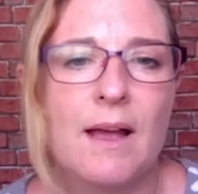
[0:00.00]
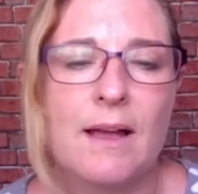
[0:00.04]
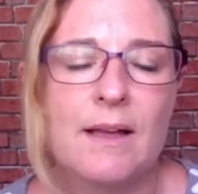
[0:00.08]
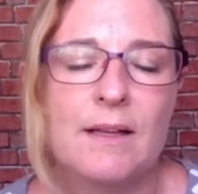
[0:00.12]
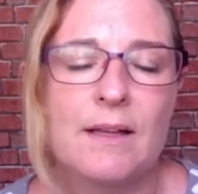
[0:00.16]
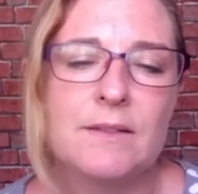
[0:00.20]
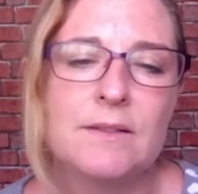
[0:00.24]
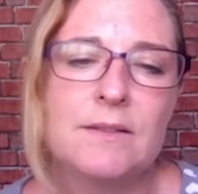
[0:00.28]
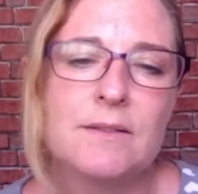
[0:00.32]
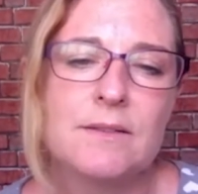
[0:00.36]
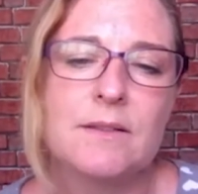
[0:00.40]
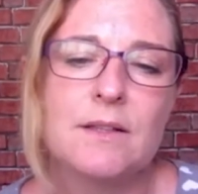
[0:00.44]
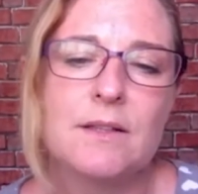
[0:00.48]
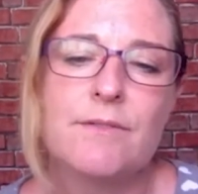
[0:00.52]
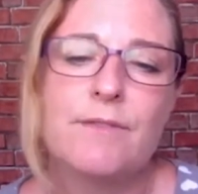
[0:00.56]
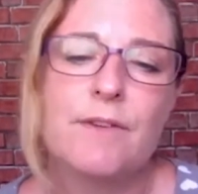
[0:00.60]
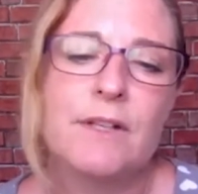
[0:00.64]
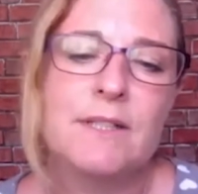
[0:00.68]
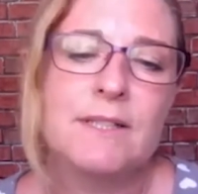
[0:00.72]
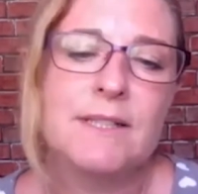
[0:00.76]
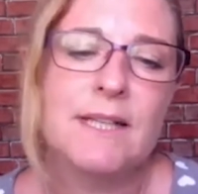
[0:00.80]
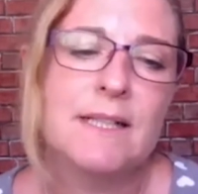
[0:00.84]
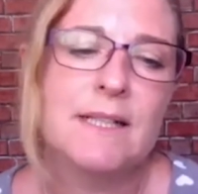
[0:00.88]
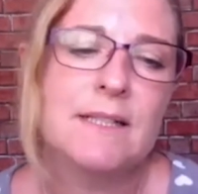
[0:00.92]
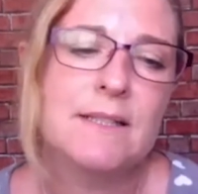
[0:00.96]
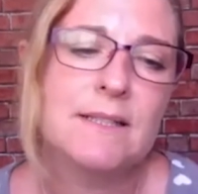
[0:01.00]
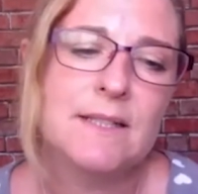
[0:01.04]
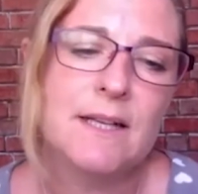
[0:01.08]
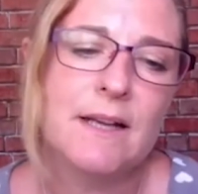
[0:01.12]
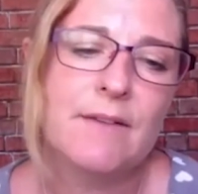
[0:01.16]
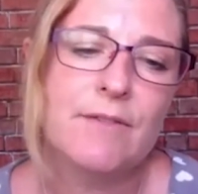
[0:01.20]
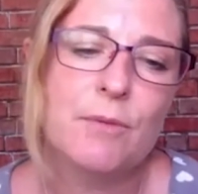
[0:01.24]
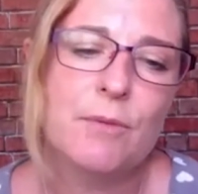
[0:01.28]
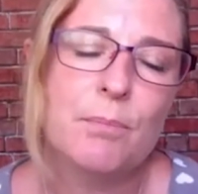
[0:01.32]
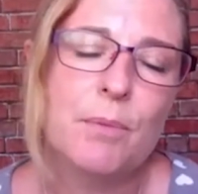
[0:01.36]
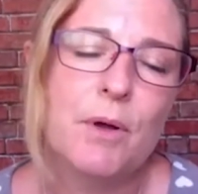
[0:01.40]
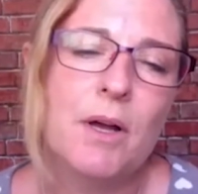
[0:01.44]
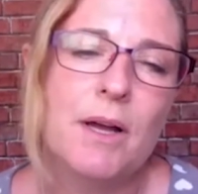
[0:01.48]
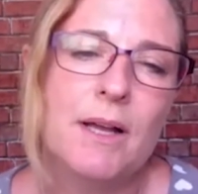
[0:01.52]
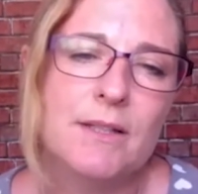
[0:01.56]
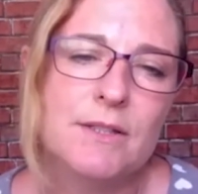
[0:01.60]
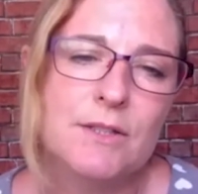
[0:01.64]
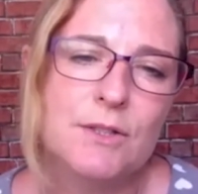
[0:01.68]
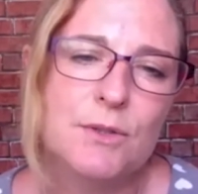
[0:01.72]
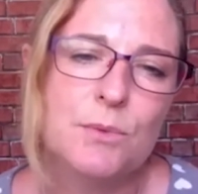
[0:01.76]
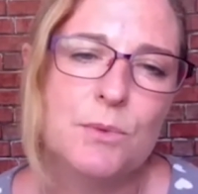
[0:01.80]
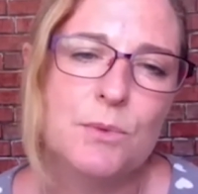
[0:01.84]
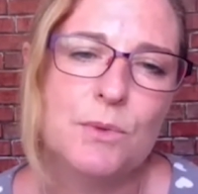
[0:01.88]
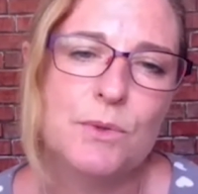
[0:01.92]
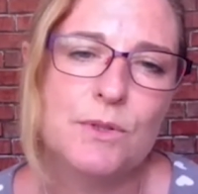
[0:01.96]
And the fund tends to have a bias
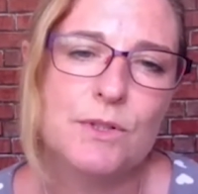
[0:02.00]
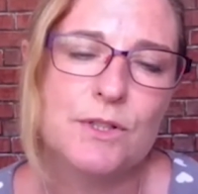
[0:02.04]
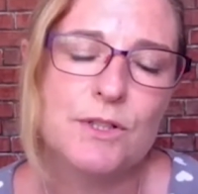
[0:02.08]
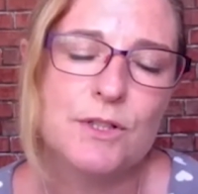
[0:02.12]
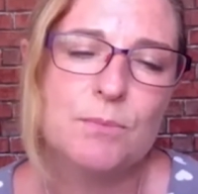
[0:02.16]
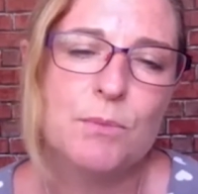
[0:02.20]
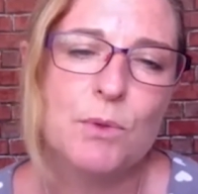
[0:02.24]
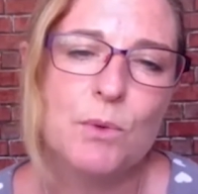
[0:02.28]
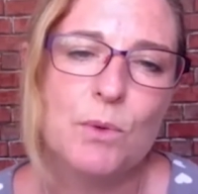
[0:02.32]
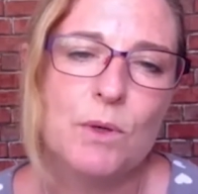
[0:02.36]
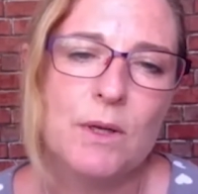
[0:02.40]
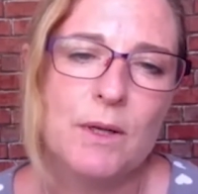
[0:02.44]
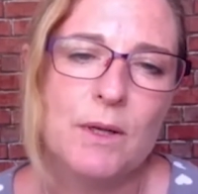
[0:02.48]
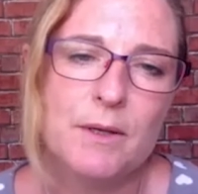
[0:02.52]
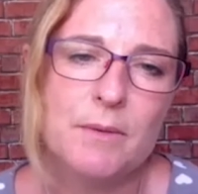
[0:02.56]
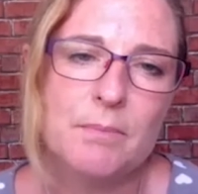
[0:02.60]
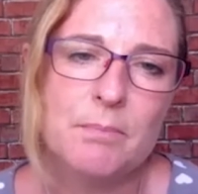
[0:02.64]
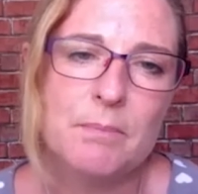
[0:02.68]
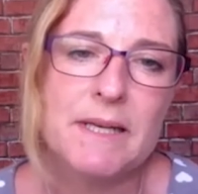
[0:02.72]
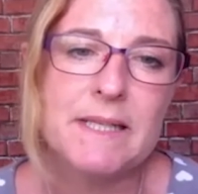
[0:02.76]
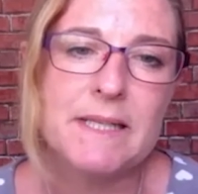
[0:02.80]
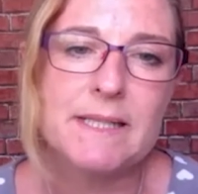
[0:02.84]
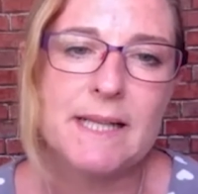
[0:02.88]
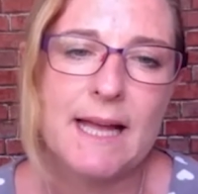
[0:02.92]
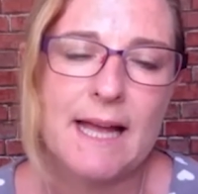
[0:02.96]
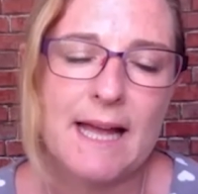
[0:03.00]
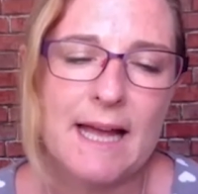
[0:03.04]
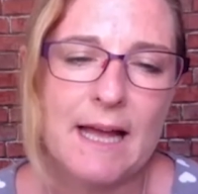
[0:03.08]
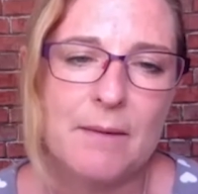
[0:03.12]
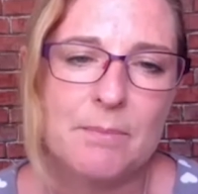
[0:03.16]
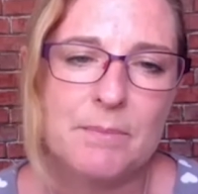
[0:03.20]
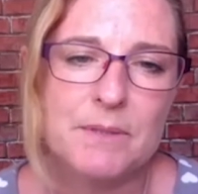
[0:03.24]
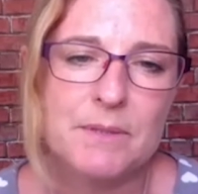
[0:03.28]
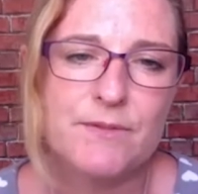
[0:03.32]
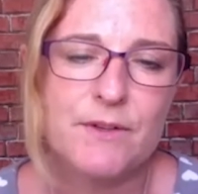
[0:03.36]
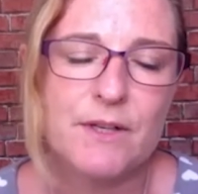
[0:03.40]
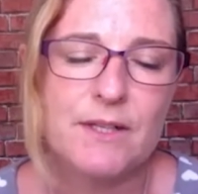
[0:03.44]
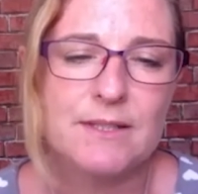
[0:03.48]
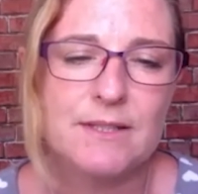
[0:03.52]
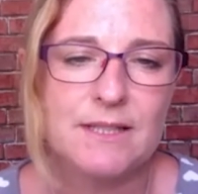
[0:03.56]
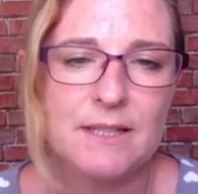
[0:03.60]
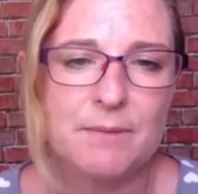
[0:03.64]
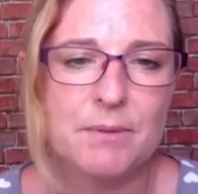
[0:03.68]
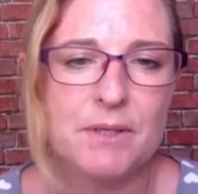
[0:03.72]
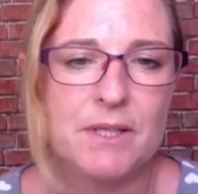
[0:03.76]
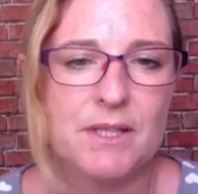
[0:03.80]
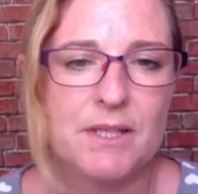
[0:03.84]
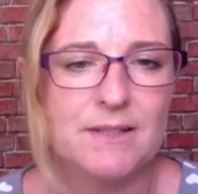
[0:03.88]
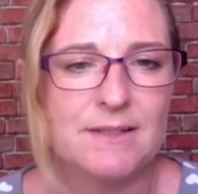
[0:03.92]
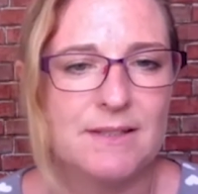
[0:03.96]
towards small and mid caps, firstly,
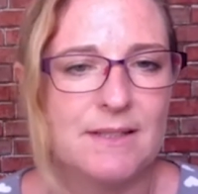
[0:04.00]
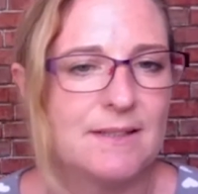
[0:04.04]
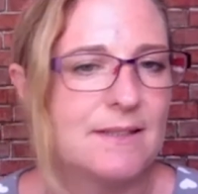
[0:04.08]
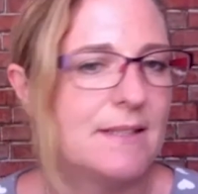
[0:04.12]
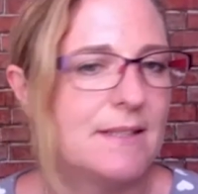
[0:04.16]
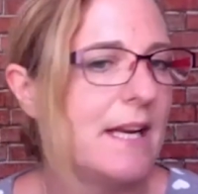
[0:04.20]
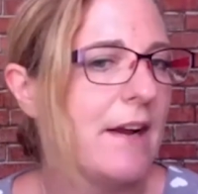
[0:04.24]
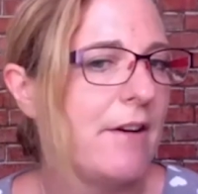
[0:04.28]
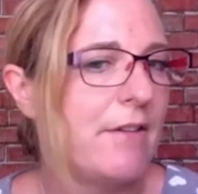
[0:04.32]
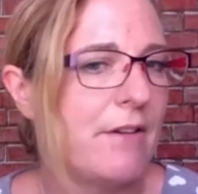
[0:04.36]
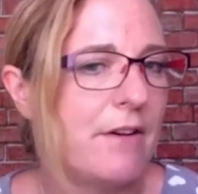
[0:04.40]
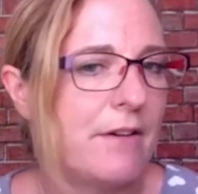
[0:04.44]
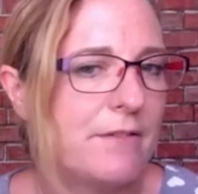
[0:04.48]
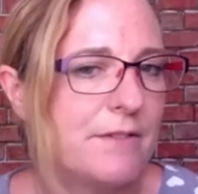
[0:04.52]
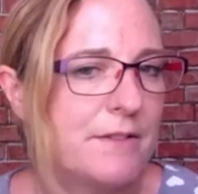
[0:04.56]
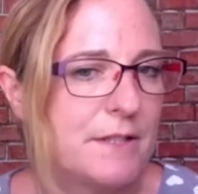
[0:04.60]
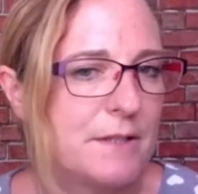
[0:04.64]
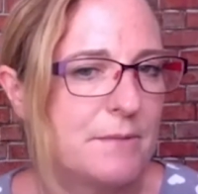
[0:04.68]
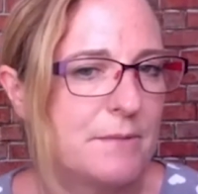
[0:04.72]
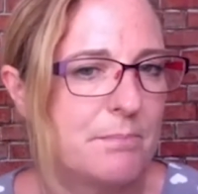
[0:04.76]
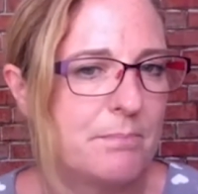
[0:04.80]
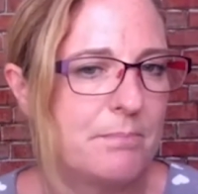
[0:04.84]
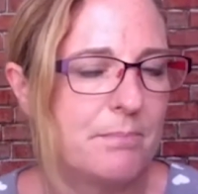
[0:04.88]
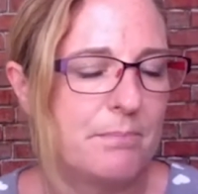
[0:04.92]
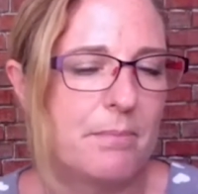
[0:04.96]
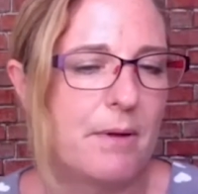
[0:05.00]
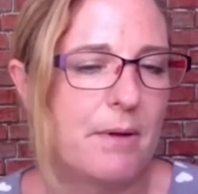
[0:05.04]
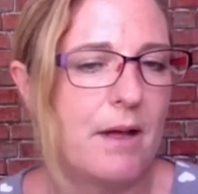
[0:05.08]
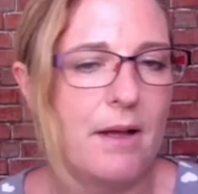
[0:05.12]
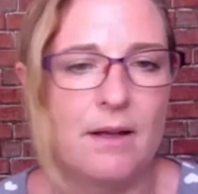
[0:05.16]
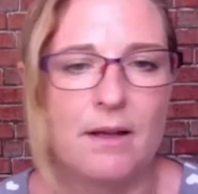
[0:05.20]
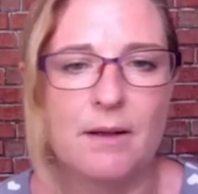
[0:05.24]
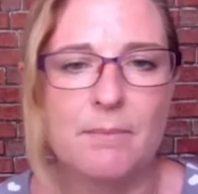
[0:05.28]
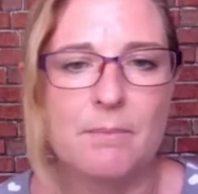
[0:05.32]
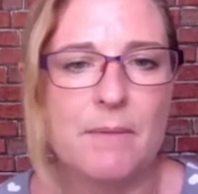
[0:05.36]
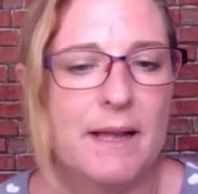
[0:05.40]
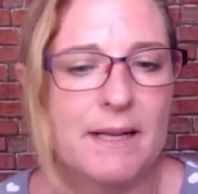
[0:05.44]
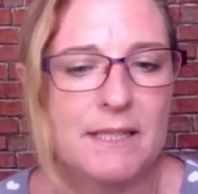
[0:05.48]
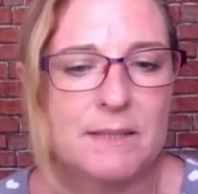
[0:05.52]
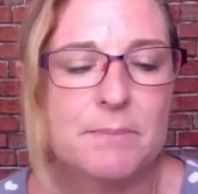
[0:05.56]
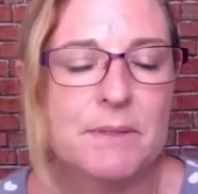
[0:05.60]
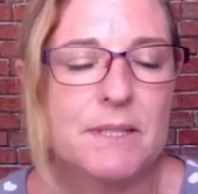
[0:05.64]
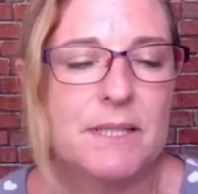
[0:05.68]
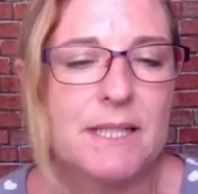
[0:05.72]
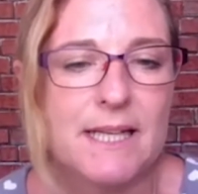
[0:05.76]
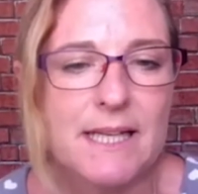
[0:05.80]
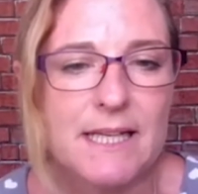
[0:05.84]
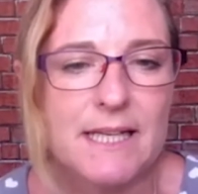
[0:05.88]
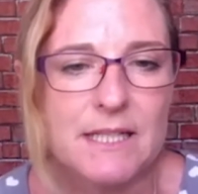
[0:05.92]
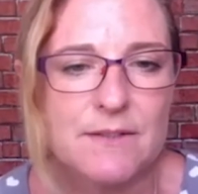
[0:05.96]
because it's an area of
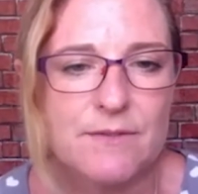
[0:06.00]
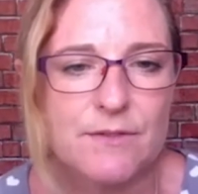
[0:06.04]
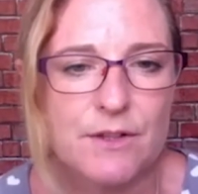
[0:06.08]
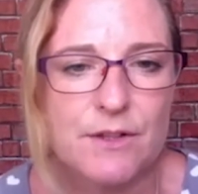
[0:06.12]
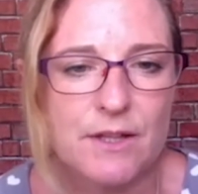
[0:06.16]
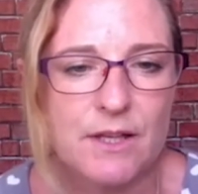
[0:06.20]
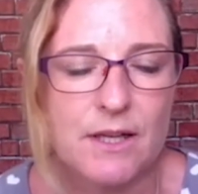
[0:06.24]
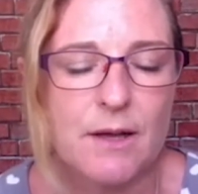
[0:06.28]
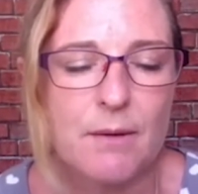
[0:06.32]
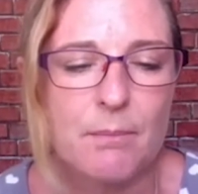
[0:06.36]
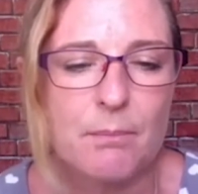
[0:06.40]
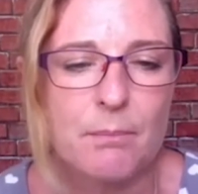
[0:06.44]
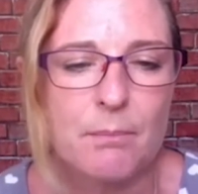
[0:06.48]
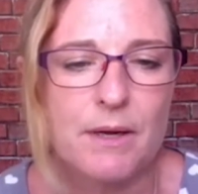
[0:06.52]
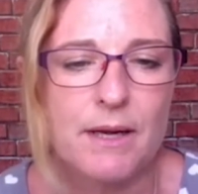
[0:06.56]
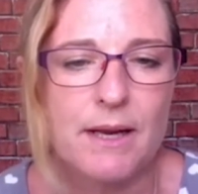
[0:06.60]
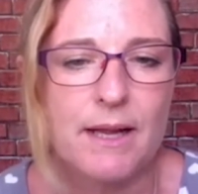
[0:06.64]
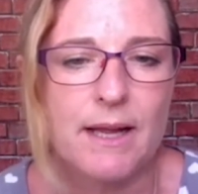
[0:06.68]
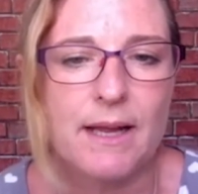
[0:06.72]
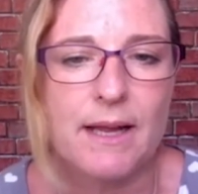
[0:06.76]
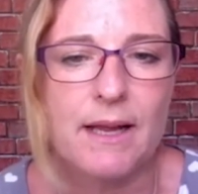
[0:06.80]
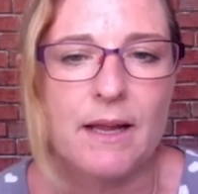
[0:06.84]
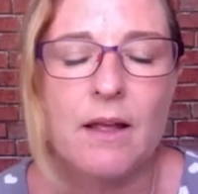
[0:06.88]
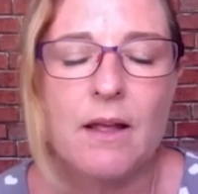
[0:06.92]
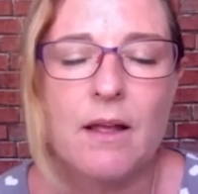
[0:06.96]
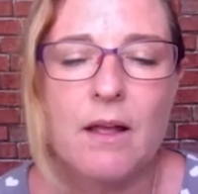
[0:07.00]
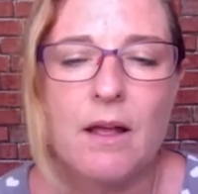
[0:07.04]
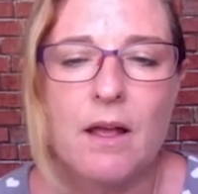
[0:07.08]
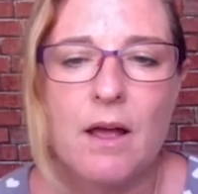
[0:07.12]
expertise for the company,